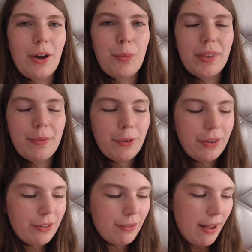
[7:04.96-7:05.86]
sell me the
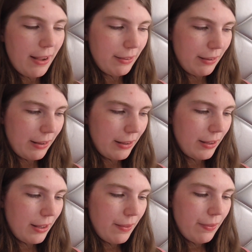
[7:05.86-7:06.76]
moisturiser.
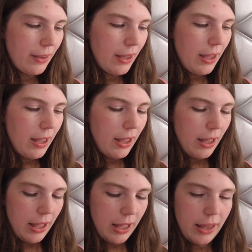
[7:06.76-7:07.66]

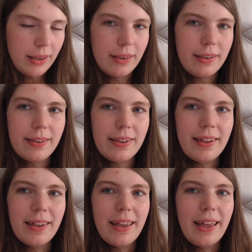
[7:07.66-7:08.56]
And
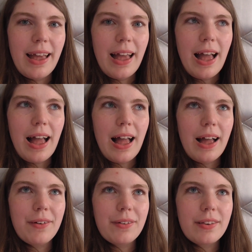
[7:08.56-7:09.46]

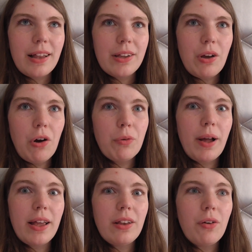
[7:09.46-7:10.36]
I was like, oh
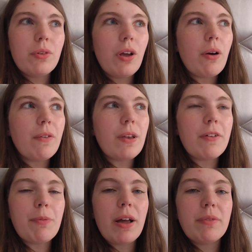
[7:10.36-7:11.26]
no, I've
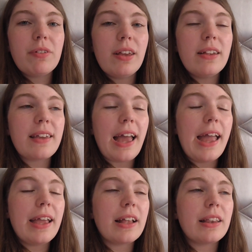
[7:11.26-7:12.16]
left my
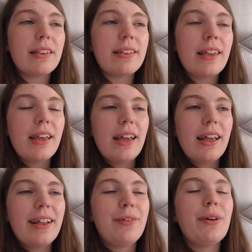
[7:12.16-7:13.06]
cheesecake. And
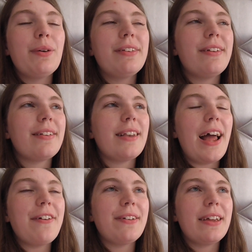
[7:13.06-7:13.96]
we were just
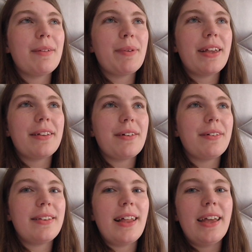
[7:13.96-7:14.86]
laughing because I
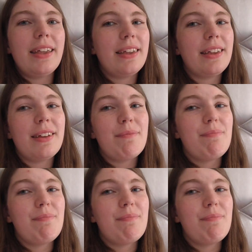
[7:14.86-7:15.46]
was like,